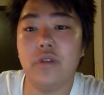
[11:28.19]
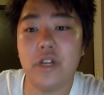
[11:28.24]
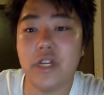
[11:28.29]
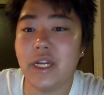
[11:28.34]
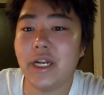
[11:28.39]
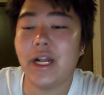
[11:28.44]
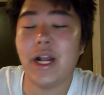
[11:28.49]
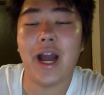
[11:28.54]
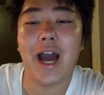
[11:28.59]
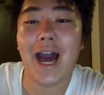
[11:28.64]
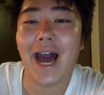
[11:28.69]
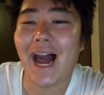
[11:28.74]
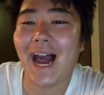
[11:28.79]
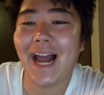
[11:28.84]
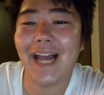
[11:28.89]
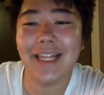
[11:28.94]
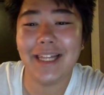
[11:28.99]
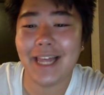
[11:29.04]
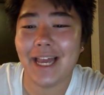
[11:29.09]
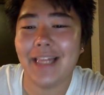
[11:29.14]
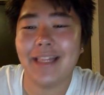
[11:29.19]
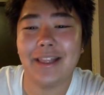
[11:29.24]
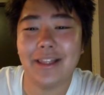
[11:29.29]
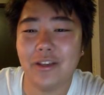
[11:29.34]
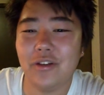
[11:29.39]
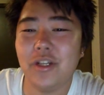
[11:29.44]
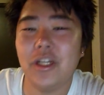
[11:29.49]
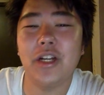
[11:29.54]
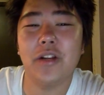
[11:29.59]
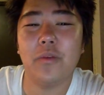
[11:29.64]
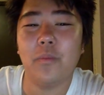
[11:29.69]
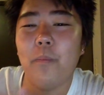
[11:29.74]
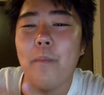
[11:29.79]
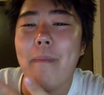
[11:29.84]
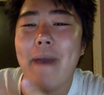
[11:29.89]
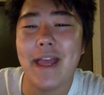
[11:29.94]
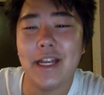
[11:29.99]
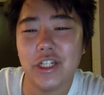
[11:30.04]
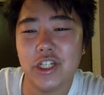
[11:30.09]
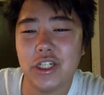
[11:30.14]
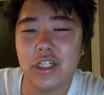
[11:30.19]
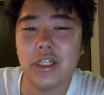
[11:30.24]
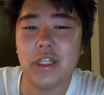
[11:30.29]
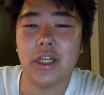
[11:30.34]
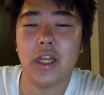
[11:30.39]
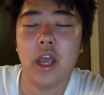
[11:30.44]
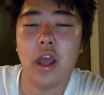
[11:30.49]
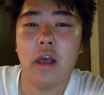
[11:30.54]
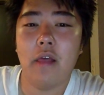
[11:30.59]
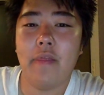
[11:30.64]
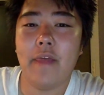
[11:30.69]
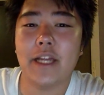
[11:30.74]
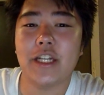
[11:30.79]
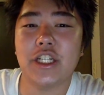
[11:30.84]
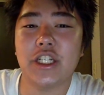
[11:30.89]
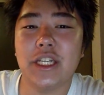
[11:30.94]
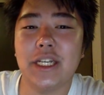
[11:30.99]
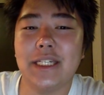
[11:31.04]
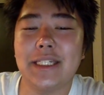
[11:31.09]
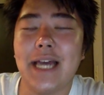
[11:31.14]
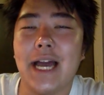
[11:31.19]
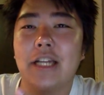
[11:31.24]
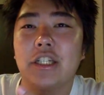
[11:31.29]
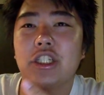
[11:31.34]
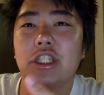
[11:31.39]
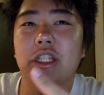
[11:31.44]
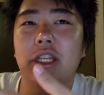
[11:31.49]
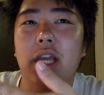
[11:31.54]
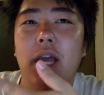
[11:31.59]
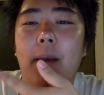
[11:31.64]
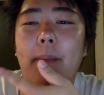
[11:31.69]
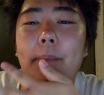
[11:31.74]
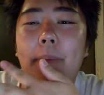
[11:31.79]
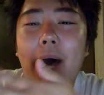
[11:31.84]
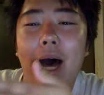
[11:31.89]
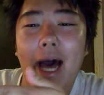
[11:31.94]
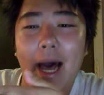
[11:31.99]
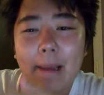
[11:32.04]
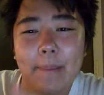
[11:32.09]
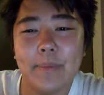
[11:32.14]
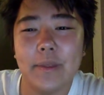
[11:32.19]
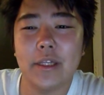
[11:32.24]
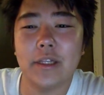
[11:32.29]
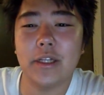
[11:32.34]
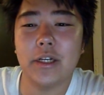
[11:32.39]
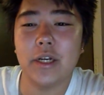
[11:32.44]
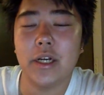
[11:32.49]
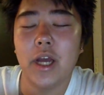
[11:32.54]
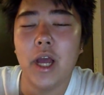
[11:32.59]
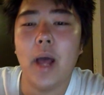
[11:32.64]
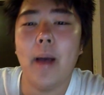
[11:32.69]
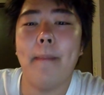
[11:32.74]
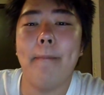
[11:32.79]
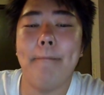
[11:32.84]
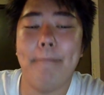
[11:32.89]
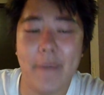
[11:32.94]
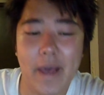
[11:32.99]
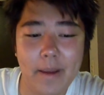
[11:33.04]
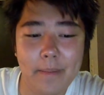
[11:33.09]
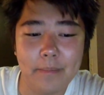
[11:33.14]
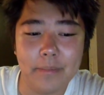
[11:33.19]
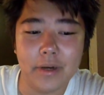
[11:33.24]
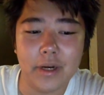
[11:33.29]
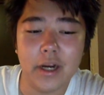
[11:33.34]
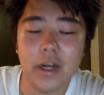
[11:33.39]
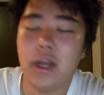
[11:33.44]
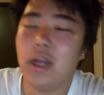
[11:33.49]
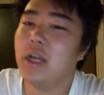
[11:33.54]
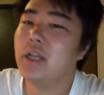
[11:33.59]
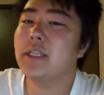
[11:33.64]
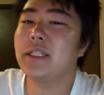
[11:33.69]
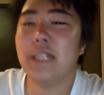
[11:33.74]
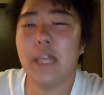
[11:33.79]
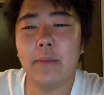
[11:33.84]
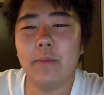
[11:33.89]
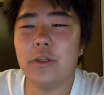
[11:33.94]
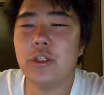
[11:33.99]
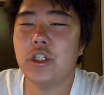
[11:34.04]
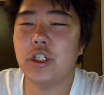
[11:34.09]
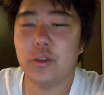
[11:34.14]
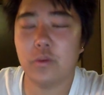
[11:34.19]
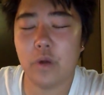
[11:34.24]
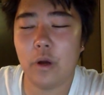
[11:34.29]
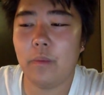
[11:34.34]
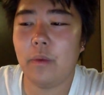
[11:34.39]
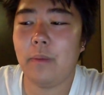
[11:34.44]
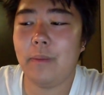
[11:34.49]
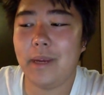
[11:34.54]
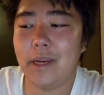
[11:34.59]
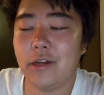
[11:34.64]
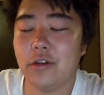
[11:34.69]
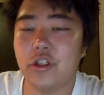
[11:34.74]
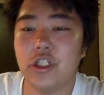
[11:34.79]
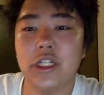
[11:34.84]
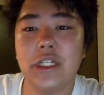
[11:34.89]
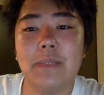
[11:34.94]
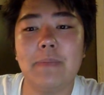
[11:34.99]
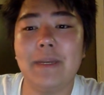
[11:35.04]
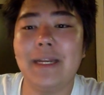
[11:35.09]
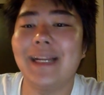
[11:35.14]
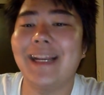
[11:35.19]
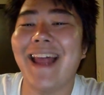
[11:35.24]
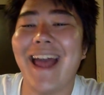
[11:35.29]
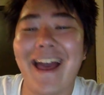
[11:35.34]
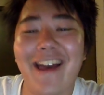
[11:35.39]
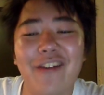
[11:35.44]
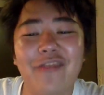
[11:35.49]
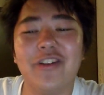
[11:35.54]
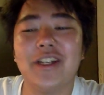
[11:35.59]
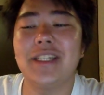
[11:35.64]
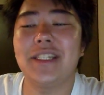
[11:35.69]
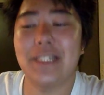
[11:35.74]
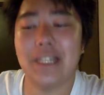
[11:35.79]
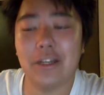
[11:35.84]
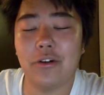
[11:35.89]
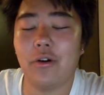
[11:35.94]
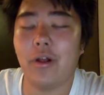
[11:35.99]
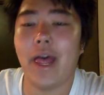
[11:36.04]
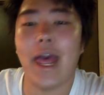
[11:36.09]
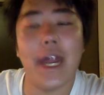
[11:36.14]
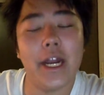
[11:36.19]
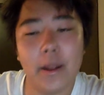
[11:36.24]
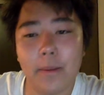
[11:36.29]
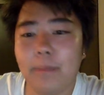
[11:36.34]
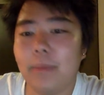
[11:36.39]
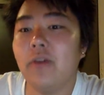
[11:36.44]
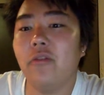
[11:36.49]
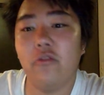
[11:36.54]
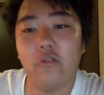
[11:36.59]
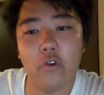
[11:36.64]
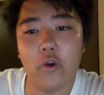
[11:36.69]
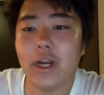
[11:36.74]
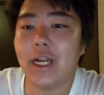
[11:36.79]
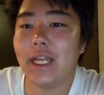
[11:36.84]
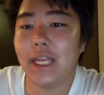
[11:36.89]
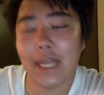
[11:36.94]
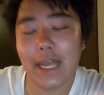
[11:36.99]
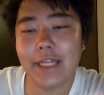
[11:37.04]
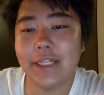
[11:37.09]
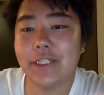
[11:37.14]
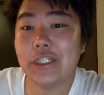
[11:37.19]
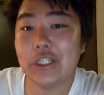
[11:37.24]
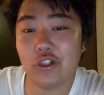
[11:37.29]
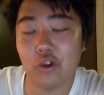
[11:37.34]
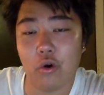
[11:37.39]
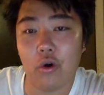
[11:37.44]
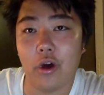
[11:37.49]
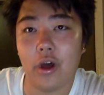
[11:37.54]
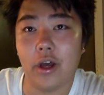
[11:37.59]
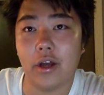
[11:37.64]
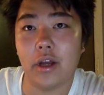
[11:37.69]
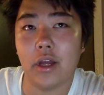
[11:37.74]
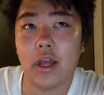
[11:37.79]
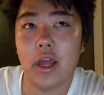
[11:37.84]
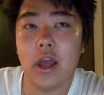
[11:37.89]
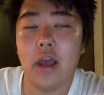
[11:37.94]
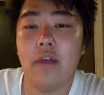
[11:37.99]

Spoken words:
didn't mention that she is actually a popular member. Same with Sharoma Miru. She's been in every single NMB48 song